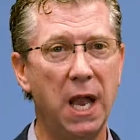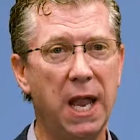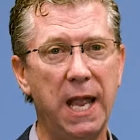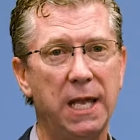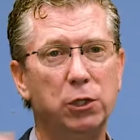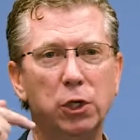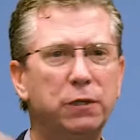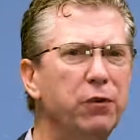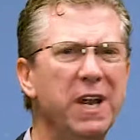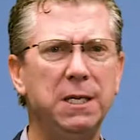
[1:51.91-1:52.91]
and
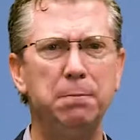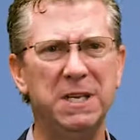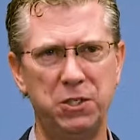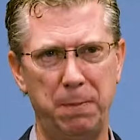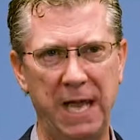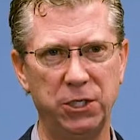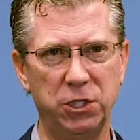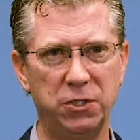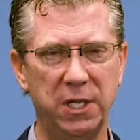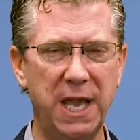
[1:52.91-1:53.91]
look for any
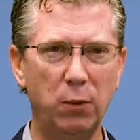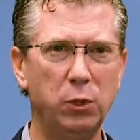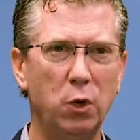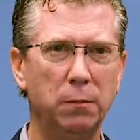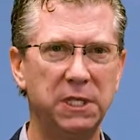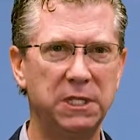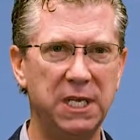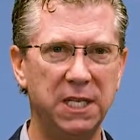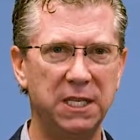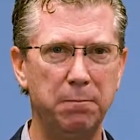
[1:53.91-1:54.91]
mismatches, and that would normally
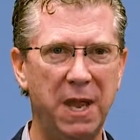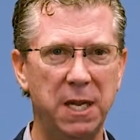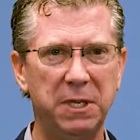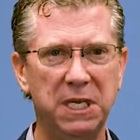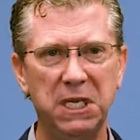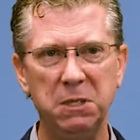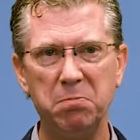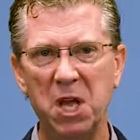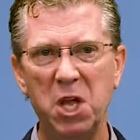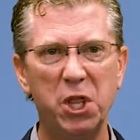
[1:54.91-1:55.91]
take them maybe
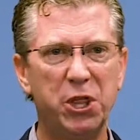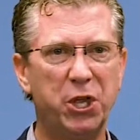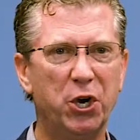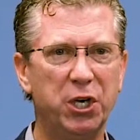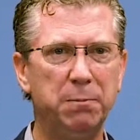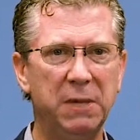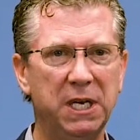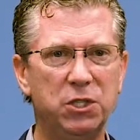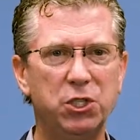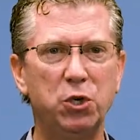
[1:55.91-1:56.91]
30
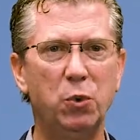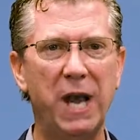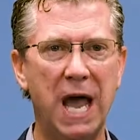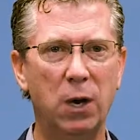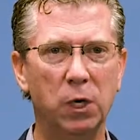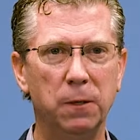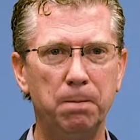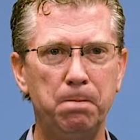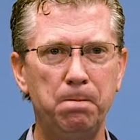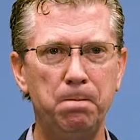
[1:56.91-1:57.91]
minutes to an hour.
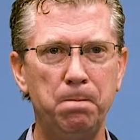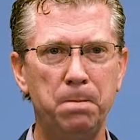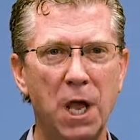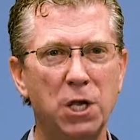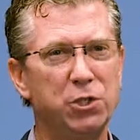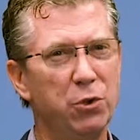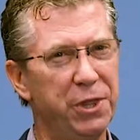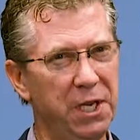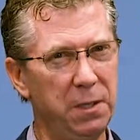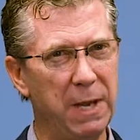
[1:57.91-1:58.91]
So
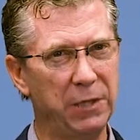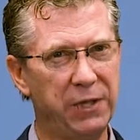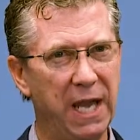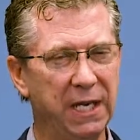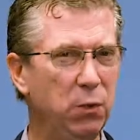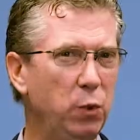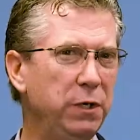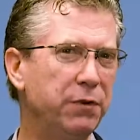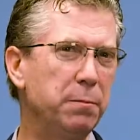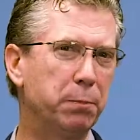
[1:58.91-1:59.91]
think about that. It
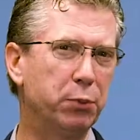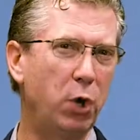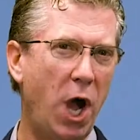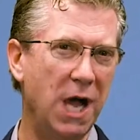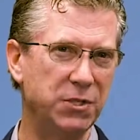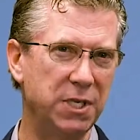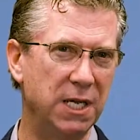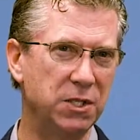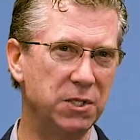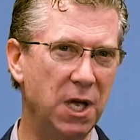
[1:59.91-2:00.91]
went from a
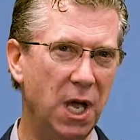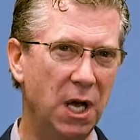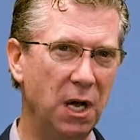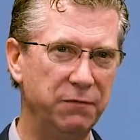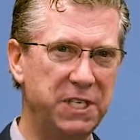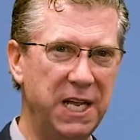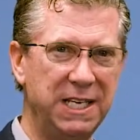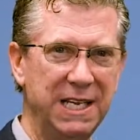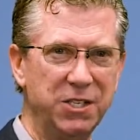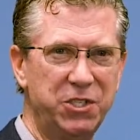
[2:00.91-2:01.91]
process of
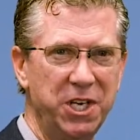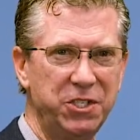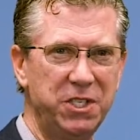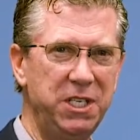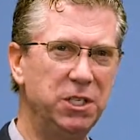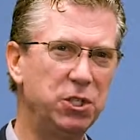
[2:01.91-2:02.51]
taking 16 to